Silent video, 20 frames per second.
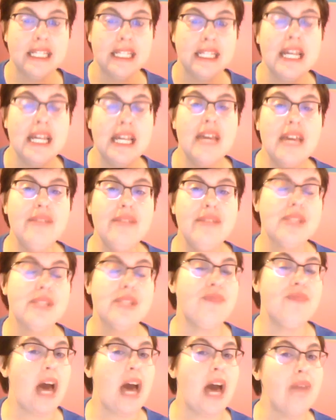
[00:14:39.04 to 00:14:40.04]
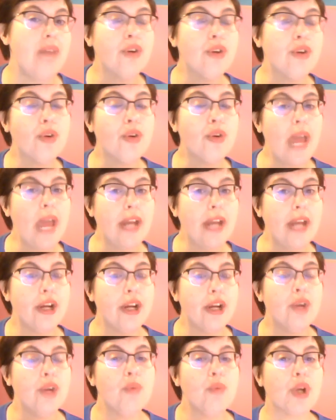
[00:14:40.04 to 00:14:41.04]
If it's 5 or greater,
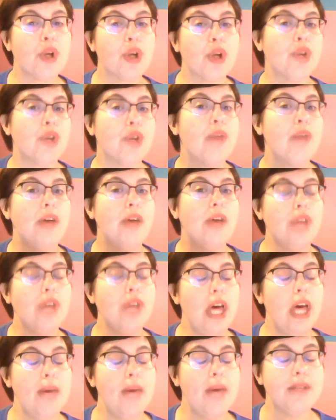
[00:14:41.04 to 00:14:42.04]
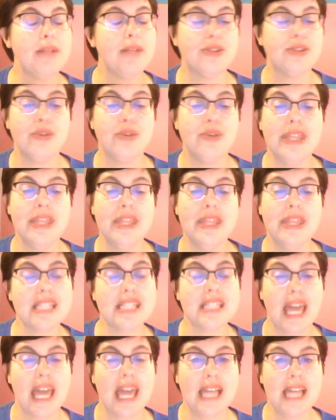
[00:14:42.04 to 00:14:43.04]
we're going to round up. So in this
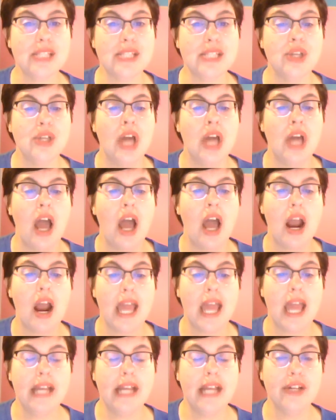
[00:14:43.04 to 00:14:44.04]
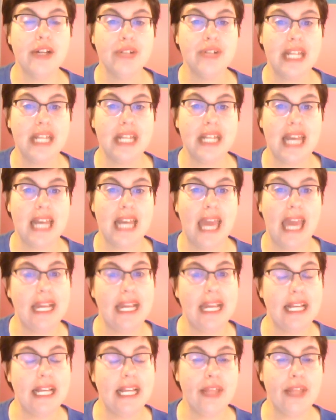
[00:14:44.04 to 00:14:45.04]
case, our
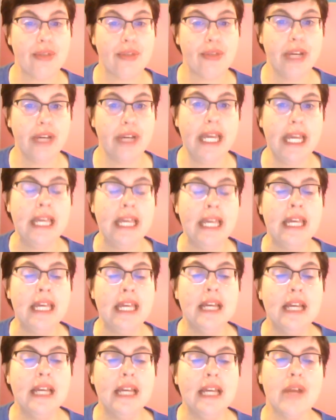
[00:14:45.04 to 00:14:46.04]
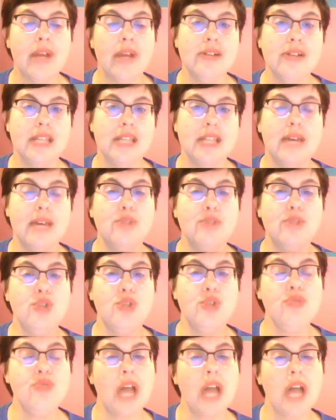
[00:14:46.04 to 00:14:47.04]
883 rounds up to
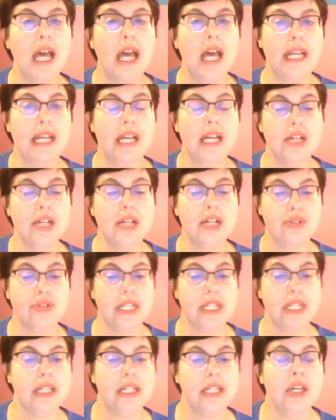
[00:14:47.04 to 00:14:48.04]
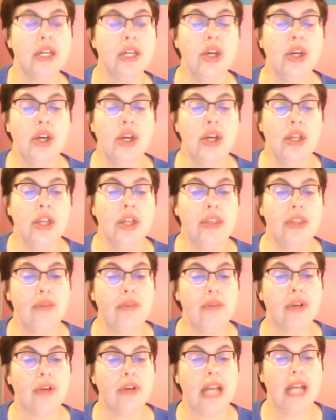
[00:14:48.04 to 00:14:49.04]
900. Then we're
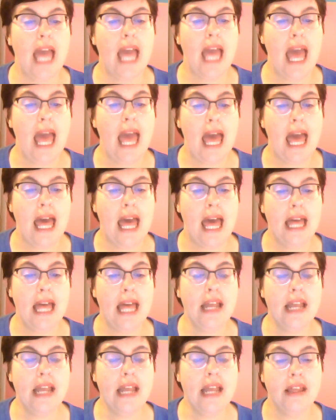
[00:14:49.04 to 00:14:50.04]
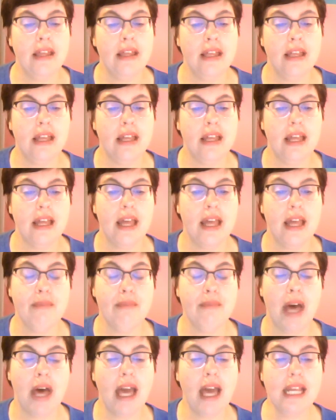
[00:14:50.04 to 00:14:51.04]
going to add, and
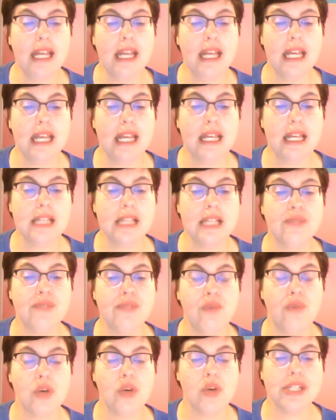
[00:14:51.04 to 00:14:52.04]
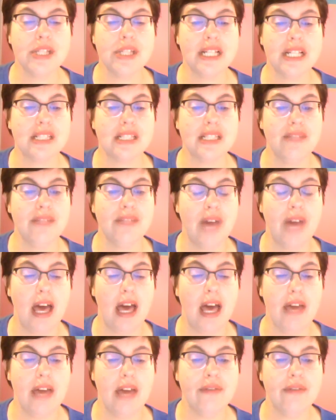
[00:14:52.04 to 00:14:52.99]
behind it is 465.